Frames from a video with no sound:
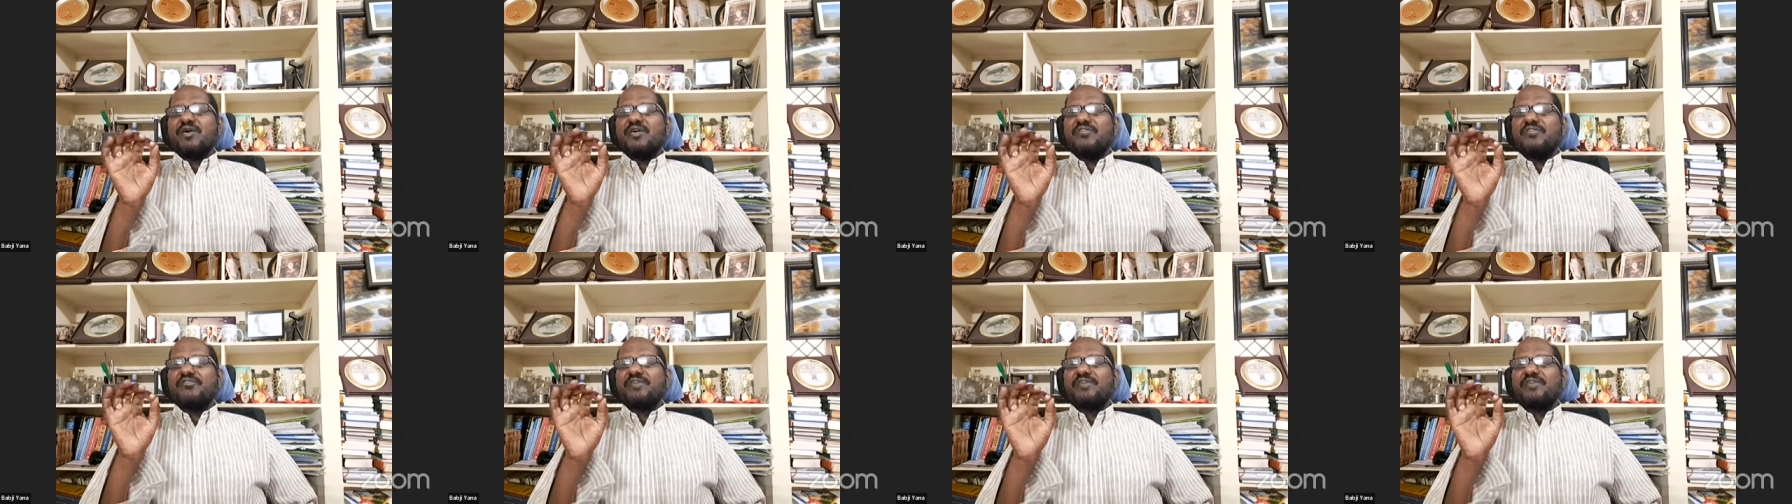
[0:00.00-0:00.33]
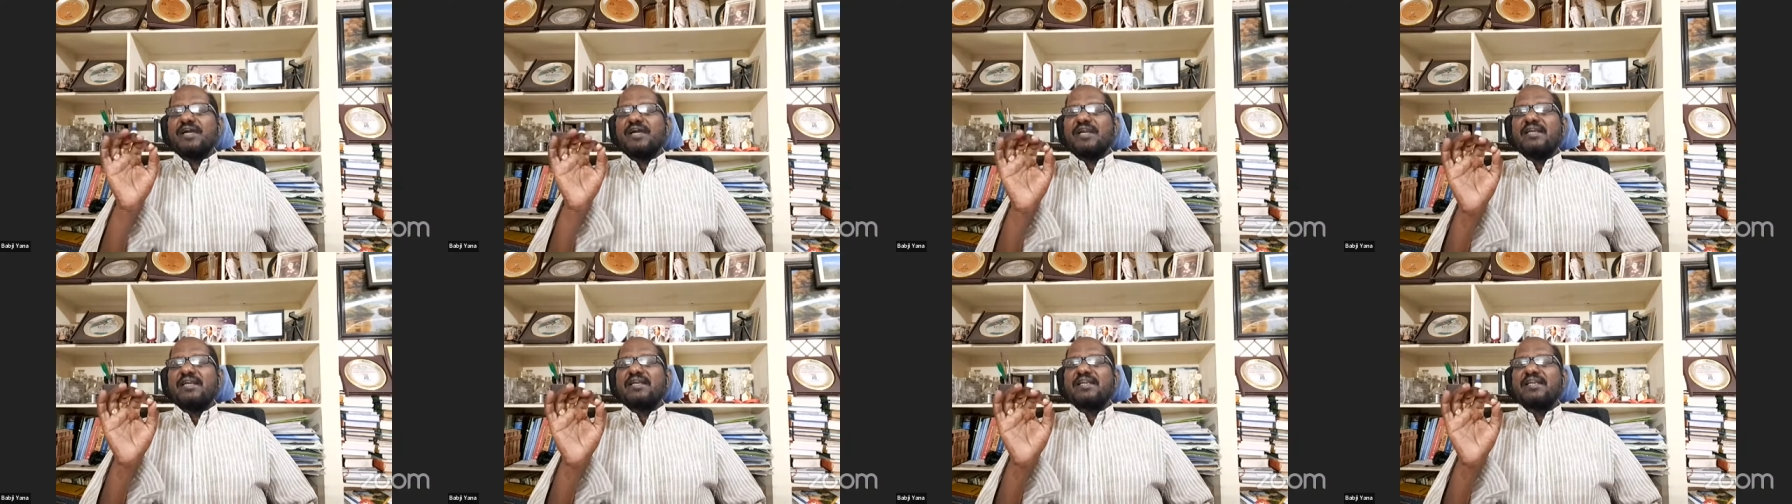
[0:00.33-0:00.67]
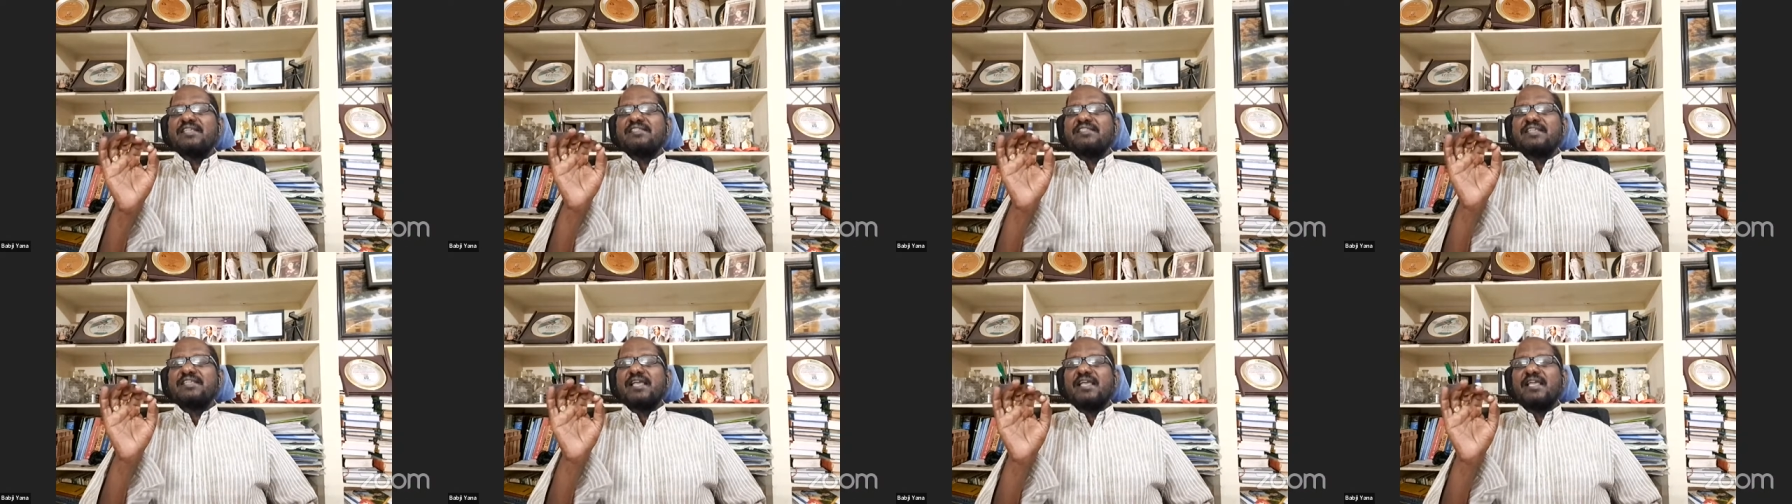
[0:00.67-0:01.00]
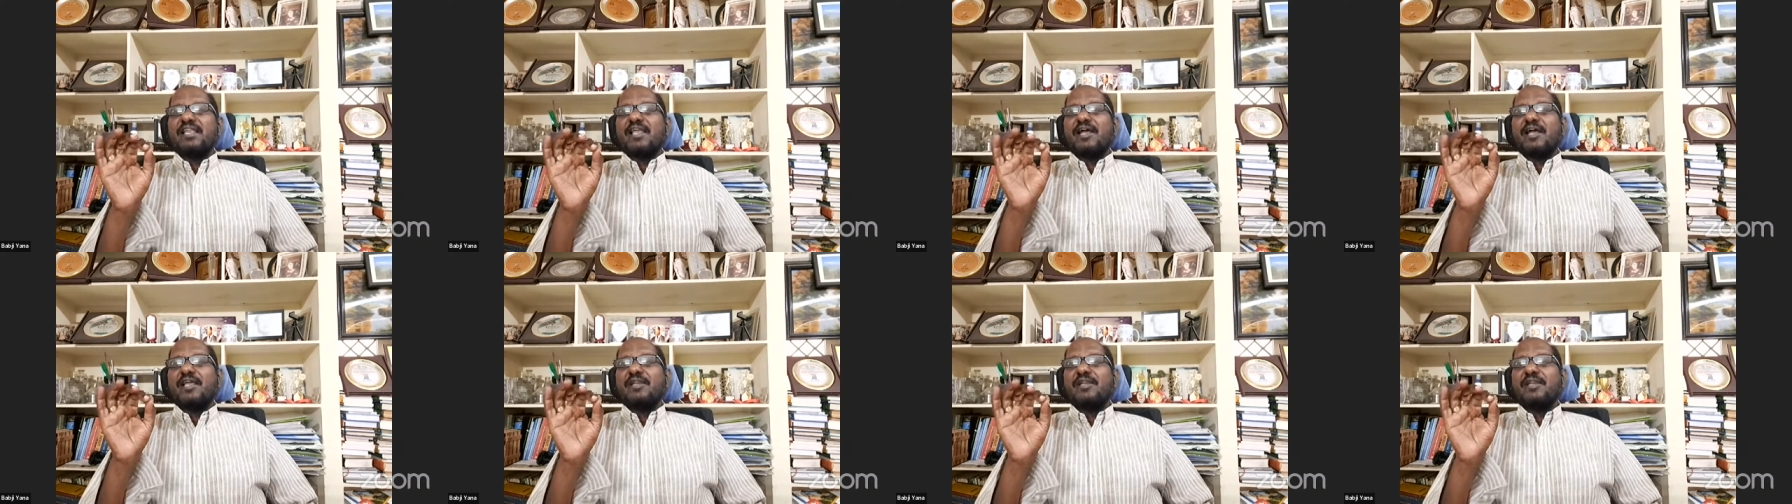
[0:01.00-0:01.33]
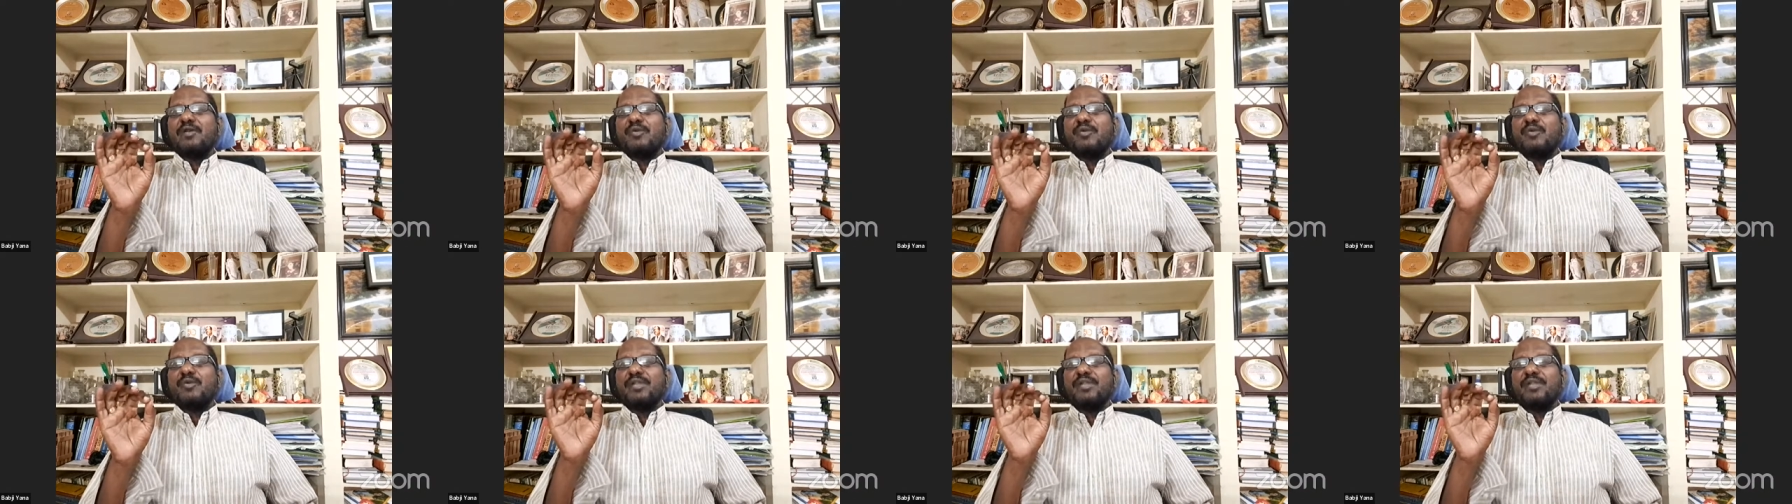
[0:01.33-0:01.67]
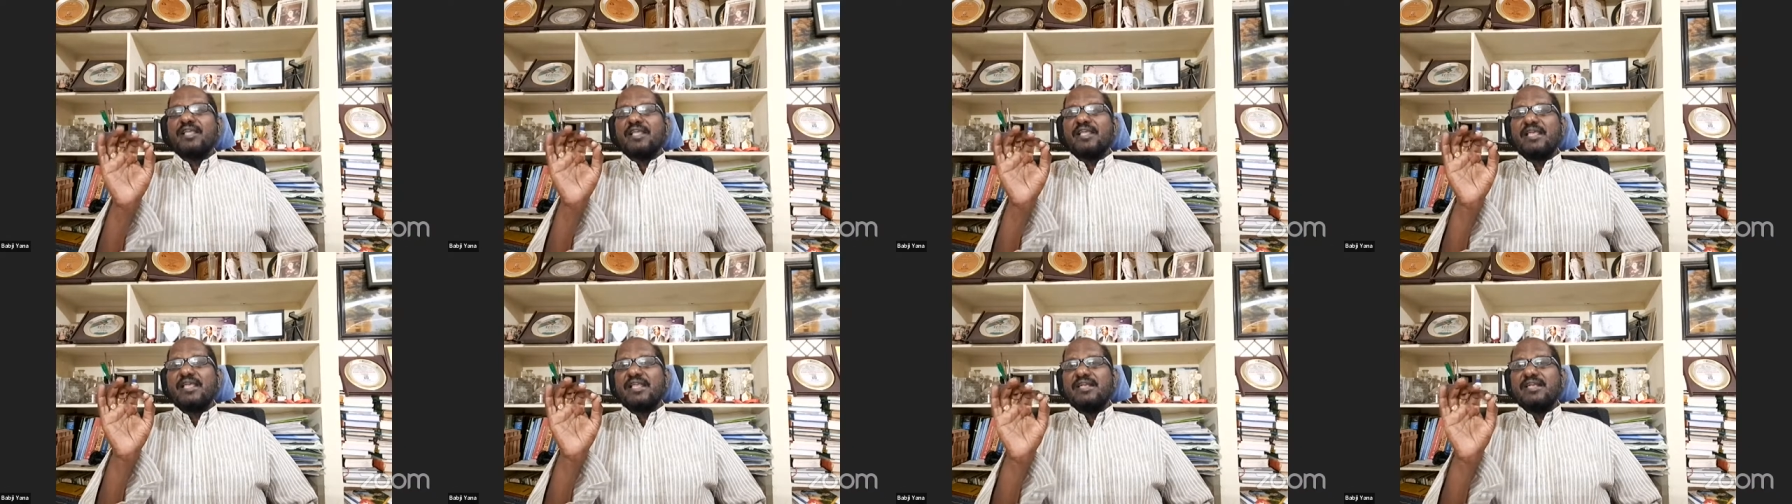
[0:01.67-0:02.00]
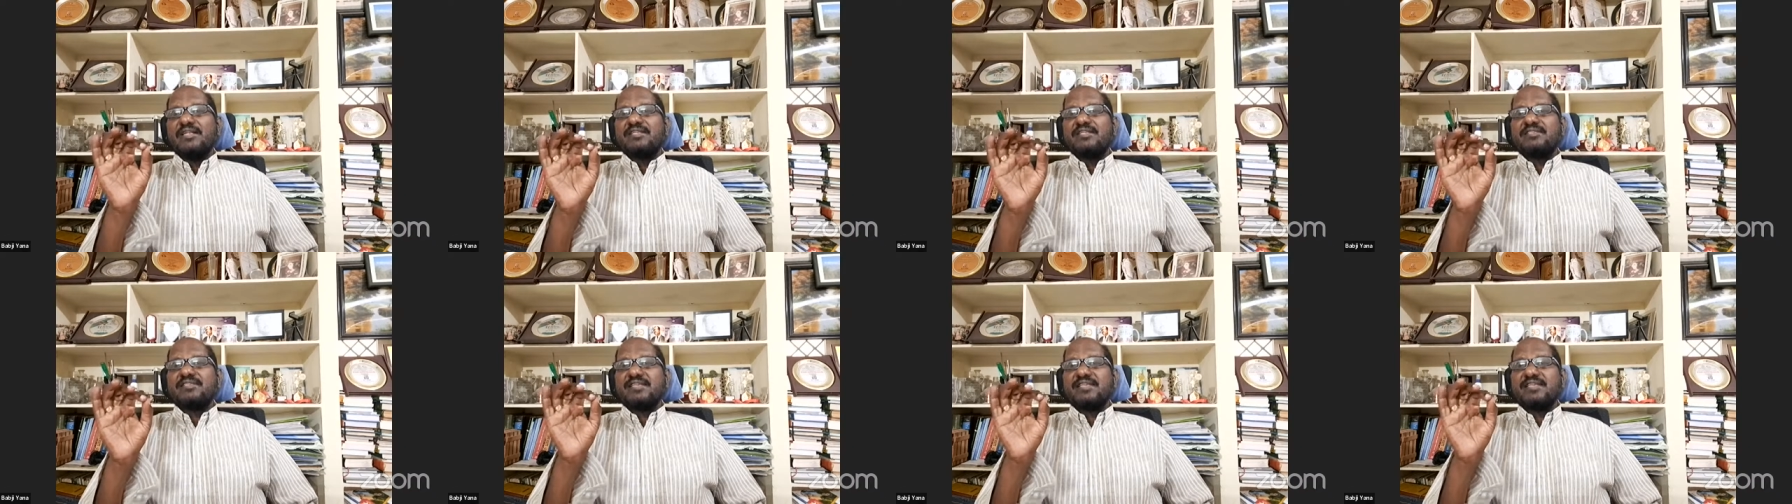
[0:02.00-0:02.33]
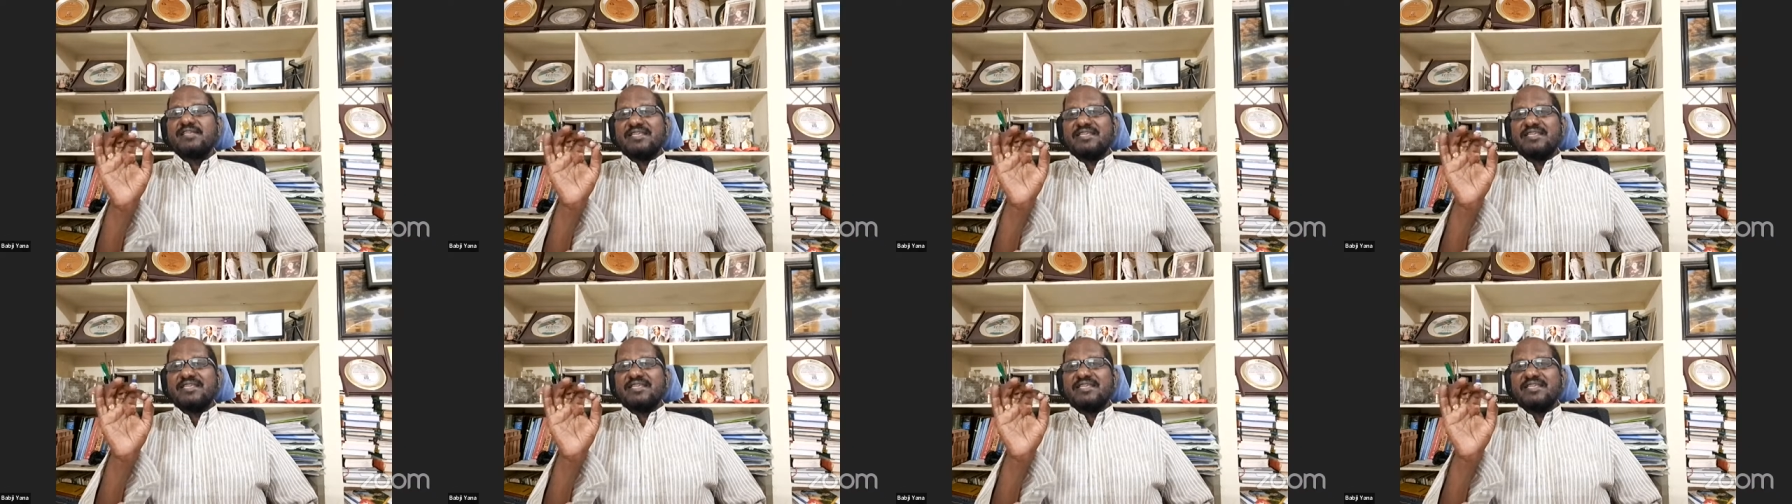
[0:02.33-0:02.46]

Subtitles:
of country's area, including hills,